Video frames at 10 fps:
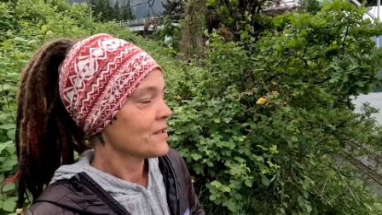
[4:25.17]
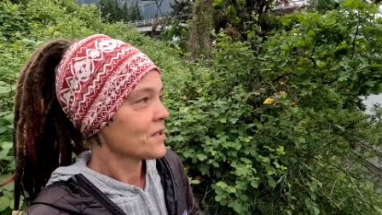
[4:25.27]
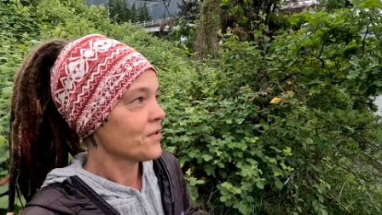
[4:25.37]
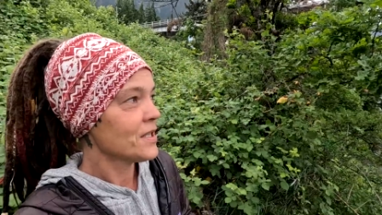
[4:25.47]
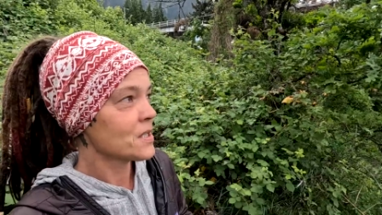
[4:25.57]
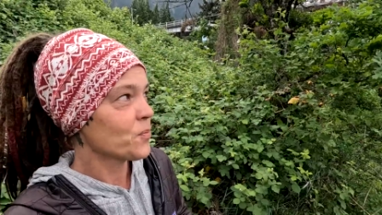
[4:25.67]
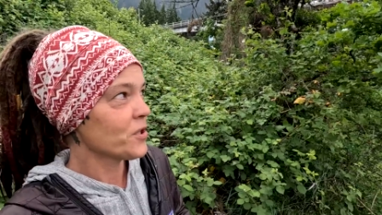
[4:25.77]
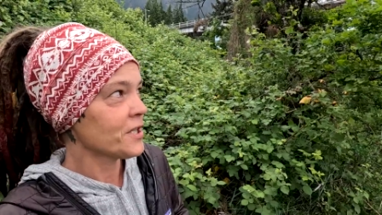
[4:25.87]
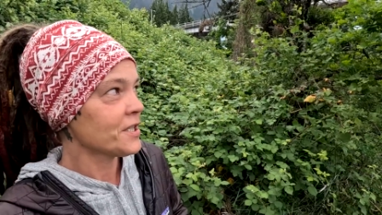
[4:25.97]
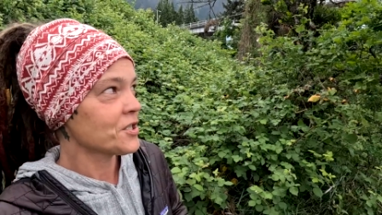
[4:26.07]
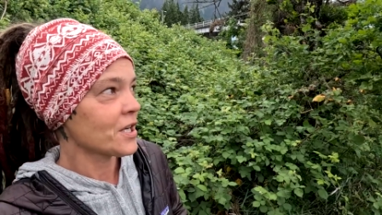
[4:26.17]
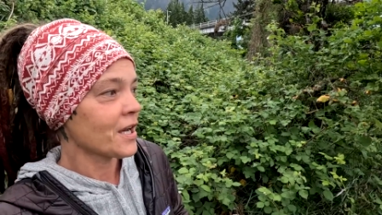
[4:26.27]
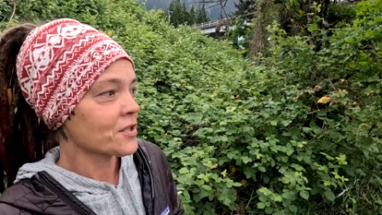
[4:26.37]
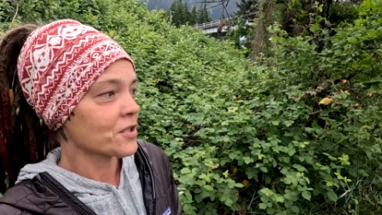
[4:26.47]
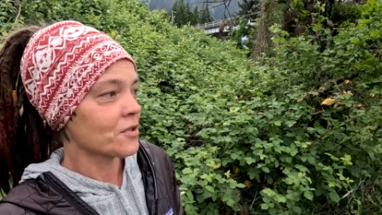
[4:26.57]
So this bridge
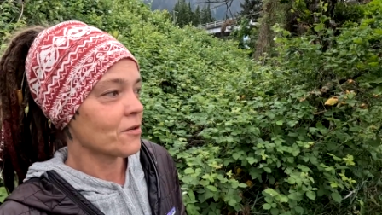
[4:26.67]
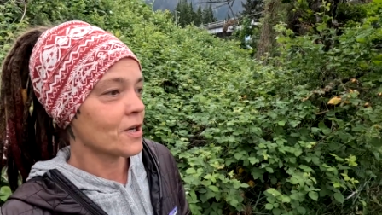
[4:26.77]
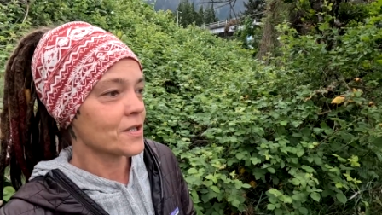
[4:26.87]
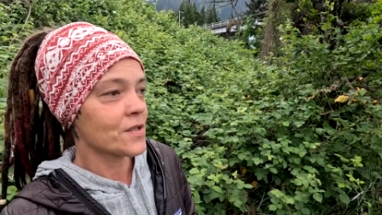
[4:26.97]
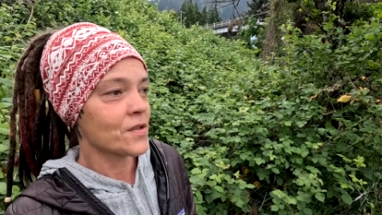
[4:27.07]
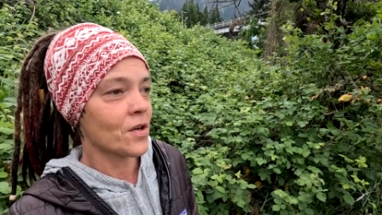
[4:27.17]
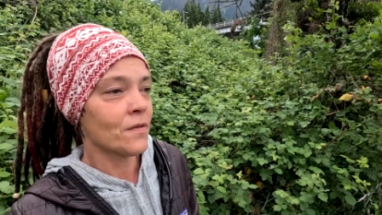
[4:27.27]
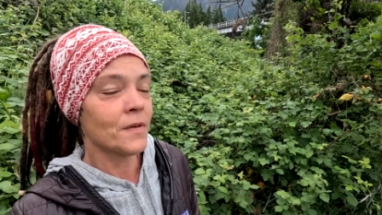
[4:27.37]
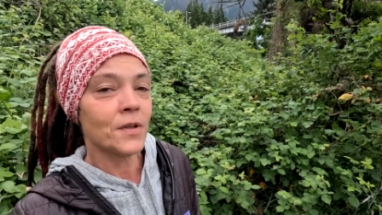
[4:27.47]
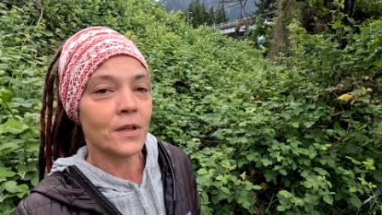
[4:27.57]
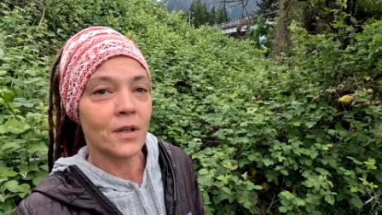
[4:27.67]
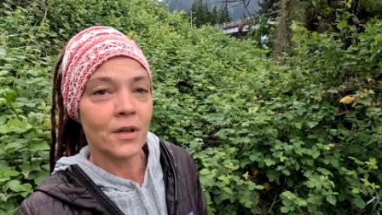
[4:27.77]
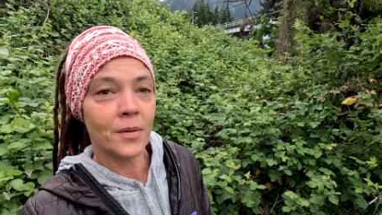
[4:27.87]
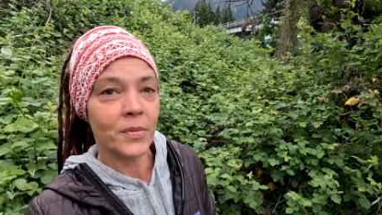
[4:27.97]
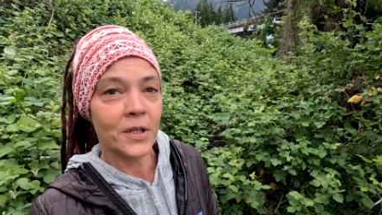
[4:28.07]
actually crosses over the
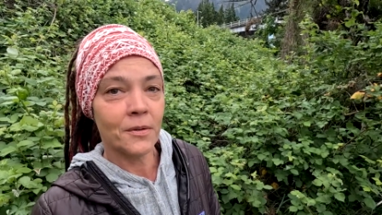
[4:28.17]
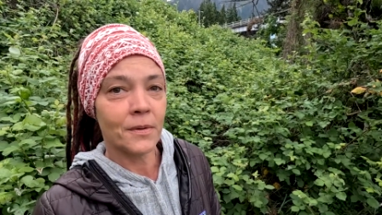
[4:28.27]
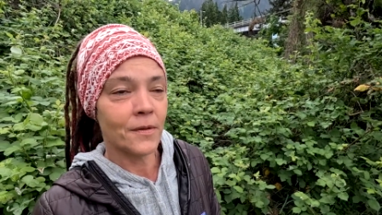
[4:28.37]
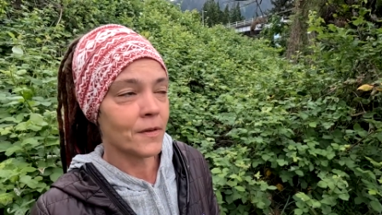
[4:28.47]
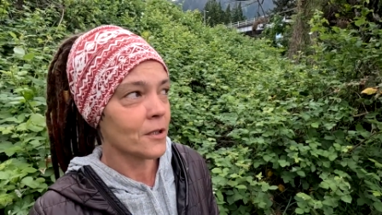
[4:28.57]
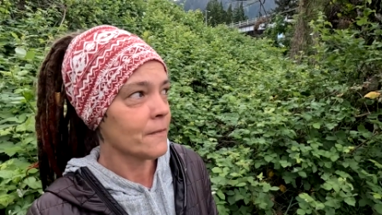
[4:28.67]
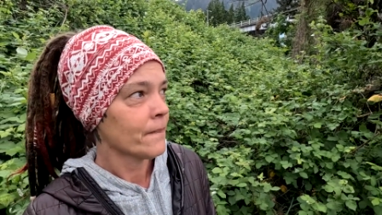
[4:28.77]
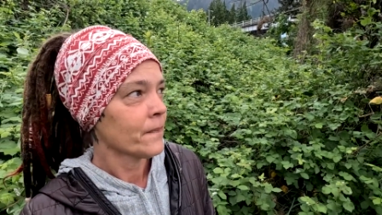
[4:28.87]
Columbia River,